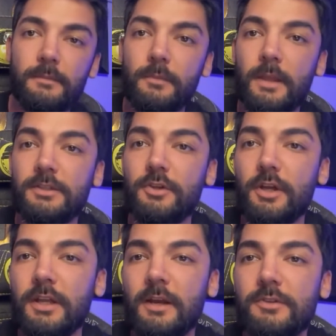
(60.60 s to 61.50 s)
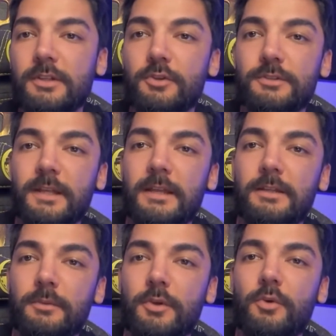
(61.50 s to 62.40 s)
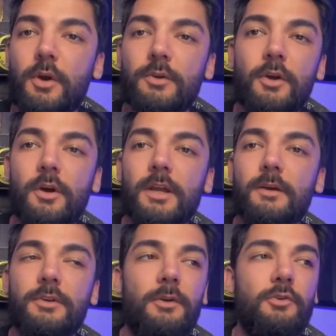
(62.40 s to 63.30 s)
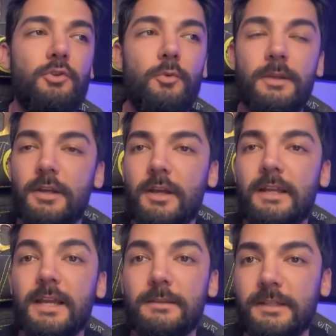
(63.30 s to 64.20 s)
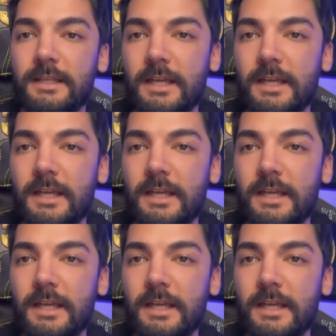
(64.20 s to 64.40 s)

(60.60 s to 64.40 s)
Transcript: once you learn how to use Phantom, you will also learn how to use Jupyter and everything